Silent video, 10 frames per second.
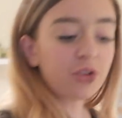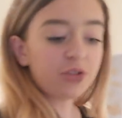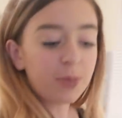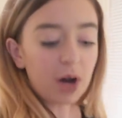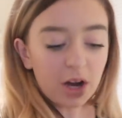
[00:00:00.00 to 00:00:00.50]

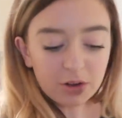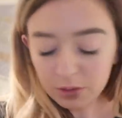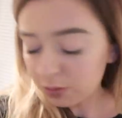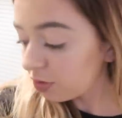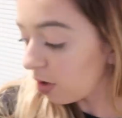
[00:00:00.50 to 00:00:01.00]
got some
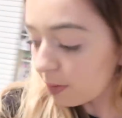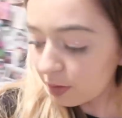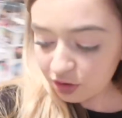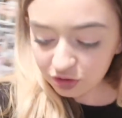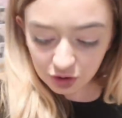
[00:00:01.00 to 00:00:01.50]
parcels. So I'm
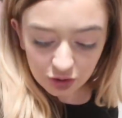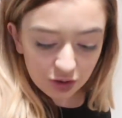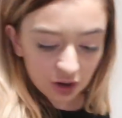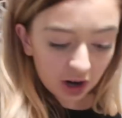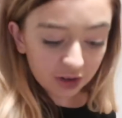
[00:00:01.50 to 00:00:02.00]
going to show
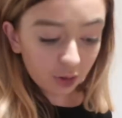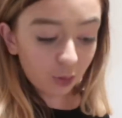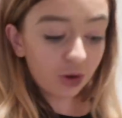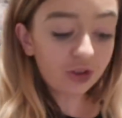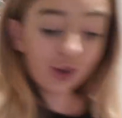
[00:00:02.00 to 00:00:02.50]
you guys what